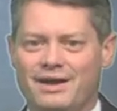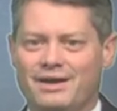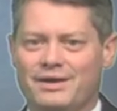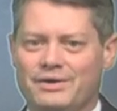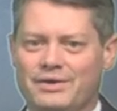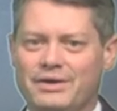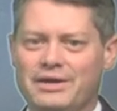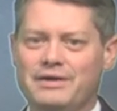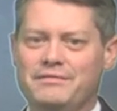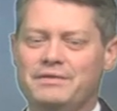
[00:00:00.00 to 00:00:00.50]

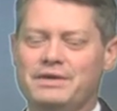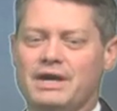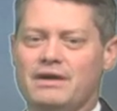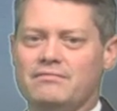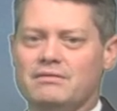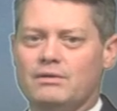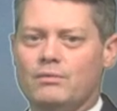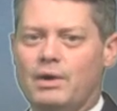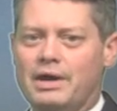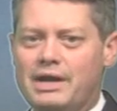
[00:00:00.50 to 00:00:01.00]
Good evening,
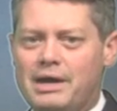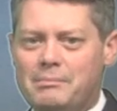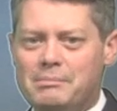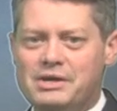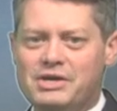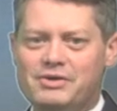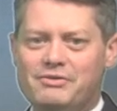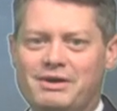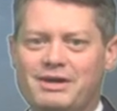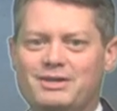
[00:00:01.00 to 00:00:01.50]
everyone. I'm
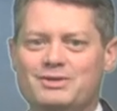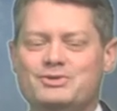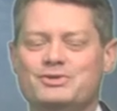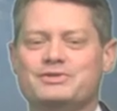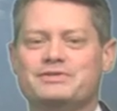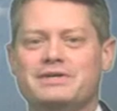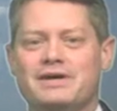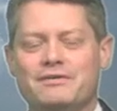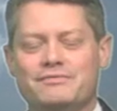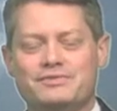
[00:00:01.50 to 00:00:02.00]

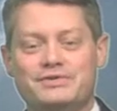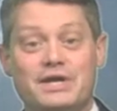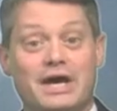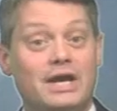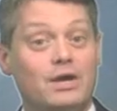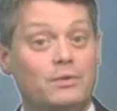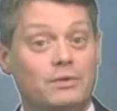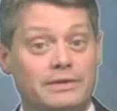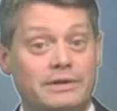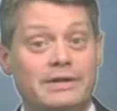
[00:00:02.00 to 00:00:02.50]
meteorologist Dave
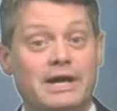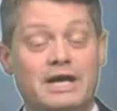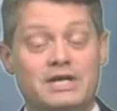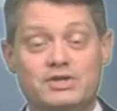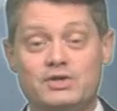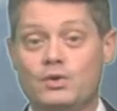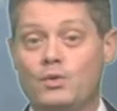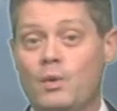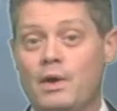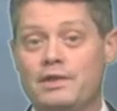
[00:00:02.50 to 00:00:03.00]
Snider with the
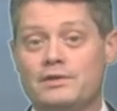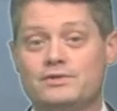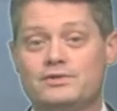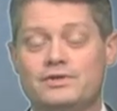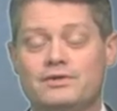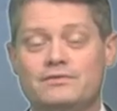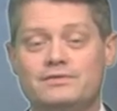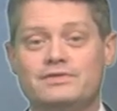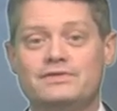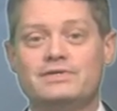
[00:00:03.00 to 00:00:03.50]
National Weather
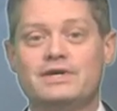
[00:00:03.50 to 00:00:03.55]
Service.